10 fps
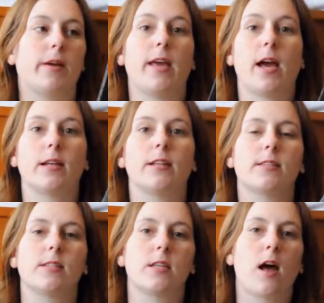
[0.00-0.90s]
Again, this
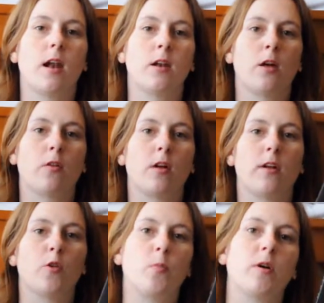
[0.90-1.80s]
is not
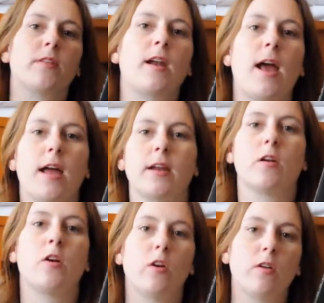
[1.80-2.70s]
another book that I hadn't
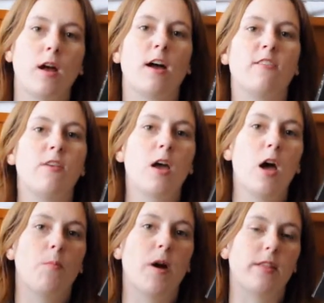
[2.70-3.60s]
heard of,
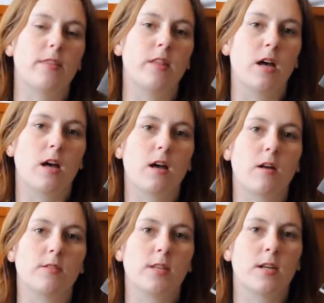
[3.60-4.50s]
but
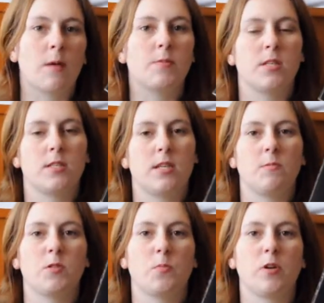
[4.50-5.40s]
the synopsis
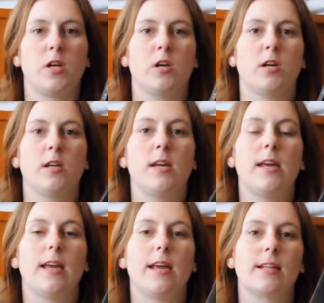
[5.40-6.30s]
seemed pretty good.
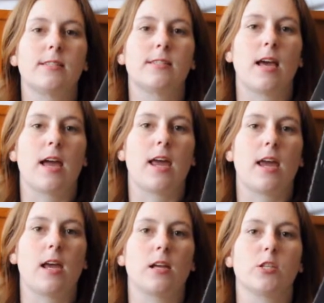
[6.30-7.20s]
It's
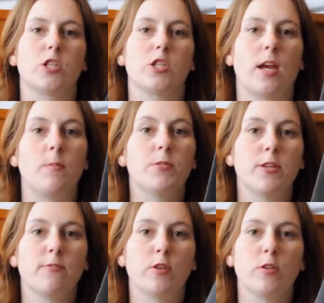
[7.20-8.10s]
a
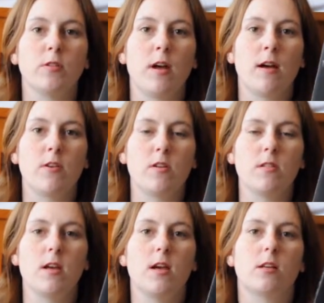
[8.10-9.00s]
shapeshifter
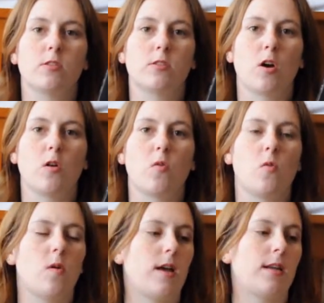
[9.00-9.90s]
novel.
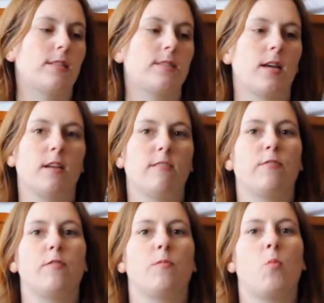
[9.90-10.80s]
So instead of
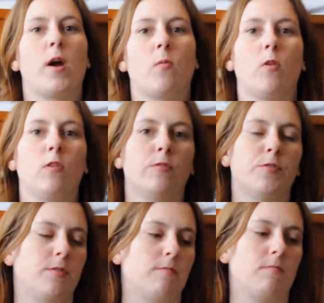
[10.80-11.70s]

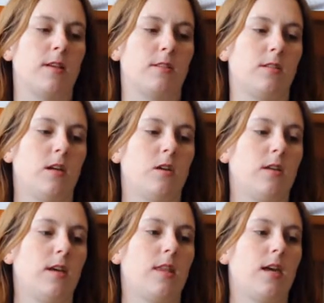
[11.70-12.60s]
werewolves
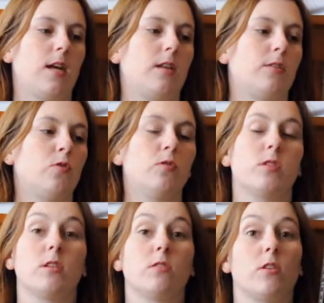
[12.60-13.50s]
necessarily, they do
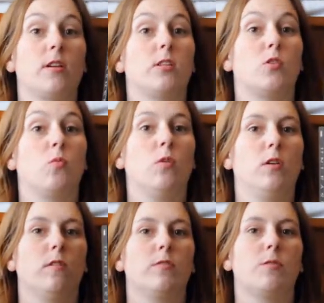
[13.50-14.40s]
still turn into
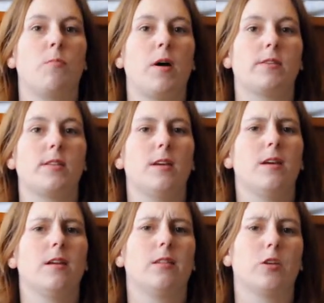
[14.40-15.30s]
wolves, but
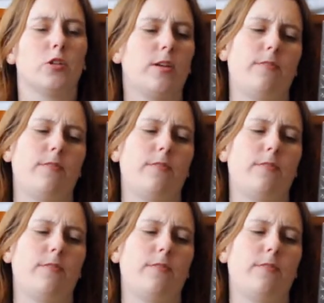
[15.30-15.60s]
the